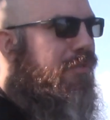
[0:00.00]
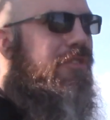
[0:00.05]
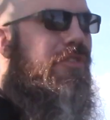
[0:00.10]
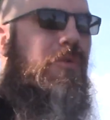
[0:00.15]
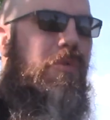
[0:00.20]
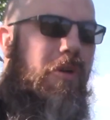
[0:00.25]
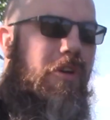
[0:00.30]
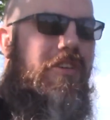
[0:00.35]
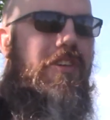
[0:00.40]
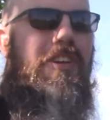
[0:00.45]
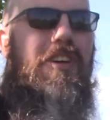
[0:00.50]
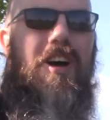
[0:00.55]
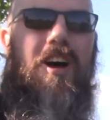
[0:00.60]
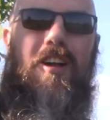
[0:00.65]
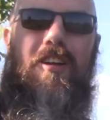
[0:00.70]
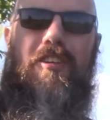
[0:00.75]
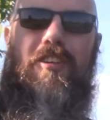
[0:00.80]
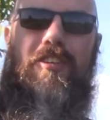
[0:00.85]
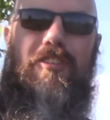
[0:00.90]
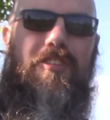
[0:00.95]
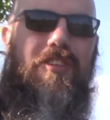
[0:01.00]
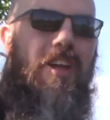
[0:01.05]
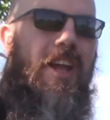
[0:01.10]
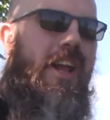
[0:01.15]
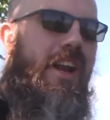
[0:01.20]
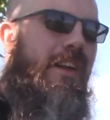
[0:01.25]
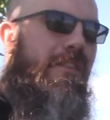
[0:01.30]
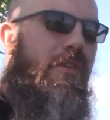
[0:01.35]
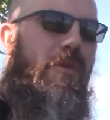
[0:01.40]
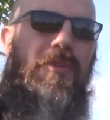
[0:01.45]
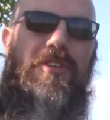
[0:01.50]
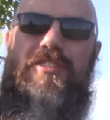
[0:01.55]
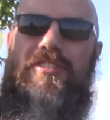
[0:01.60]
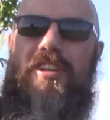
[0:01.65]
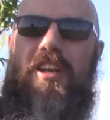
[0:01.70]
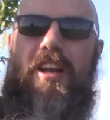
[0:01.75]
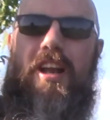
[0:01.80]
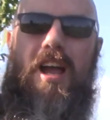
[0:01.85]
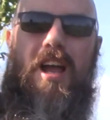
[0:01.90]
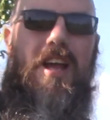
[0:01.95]
$200, and I've always
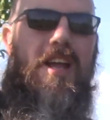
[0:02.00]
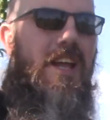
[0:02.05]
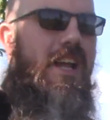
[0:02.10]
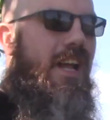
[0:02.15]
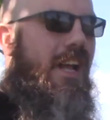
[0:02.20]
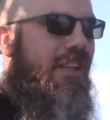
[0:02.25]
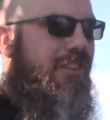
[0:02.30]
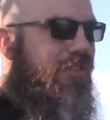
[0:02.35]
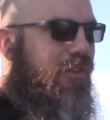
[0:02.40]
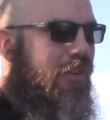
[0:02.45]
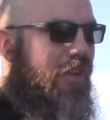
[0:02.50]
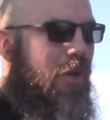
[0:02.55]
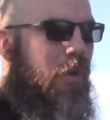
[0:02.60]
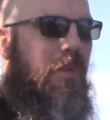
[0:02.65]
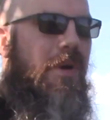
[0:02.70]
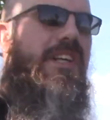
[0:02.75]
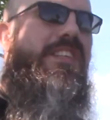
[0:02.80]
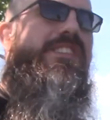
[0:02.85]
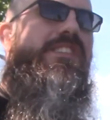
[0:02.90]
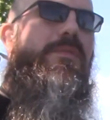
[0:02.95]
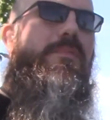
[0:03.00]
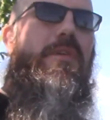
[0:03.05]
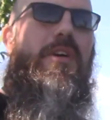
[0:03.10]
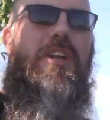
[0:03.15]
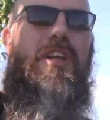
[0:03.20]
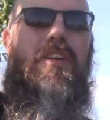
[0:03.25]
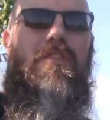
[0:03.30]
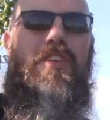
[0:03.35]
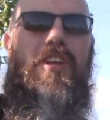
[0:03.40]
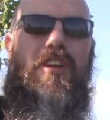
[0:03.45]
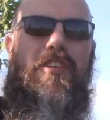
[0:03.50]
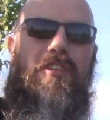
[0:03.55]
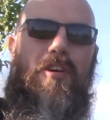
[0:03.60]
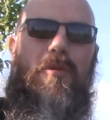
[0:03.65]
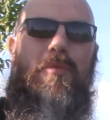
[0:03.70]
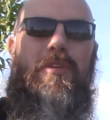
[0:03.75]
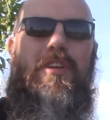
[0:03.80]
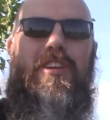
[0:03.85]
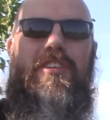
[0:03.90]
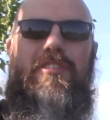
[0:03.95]
said it's only a waste of money if you
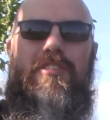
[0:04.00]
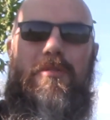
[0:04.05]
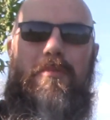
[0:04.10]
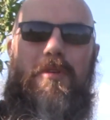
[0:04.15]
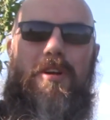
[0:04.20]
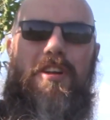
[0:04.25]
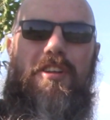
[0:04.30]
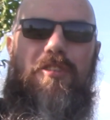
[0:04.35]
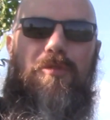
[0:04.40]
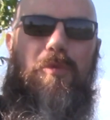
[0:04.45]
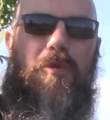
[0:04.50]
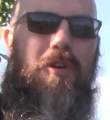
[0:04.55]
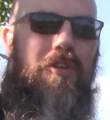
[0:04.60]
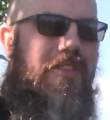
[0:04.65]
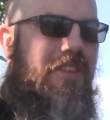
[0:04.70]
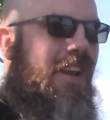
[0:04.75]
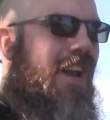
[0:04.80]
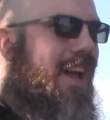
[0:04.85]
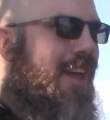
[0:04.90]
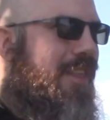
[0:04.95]
don't get your money's worth, and I